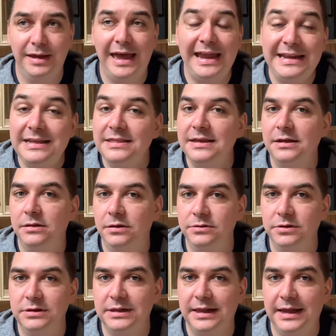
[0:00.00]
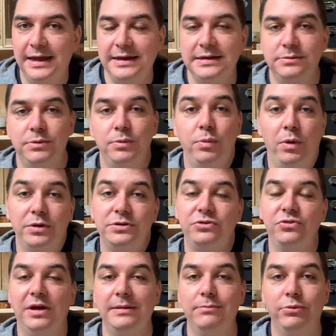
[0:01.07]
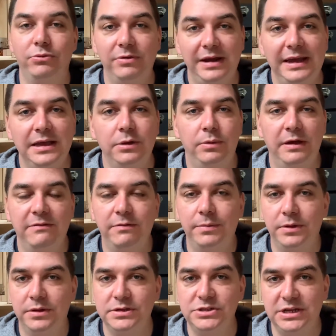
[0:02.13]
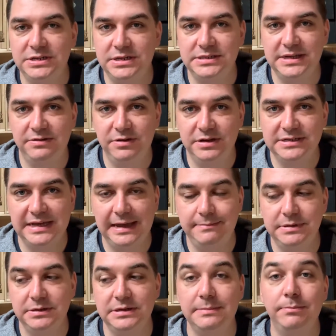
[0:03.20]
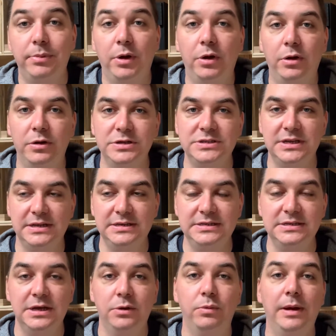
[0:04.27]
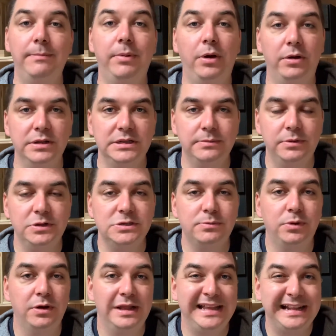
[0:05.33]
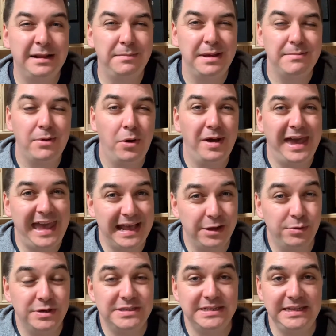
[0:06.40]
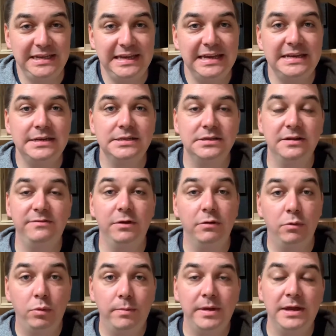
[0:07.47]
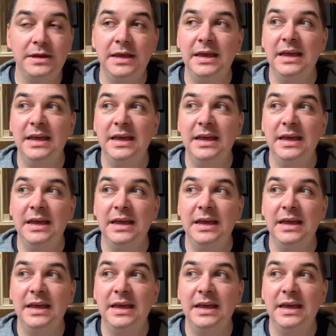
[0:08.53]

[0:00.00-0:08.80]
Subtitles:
anything along those lines, we want to try and break away from those gender stereotypes. It's important, where possible, to put a little bit more equity in. So if you're a woman,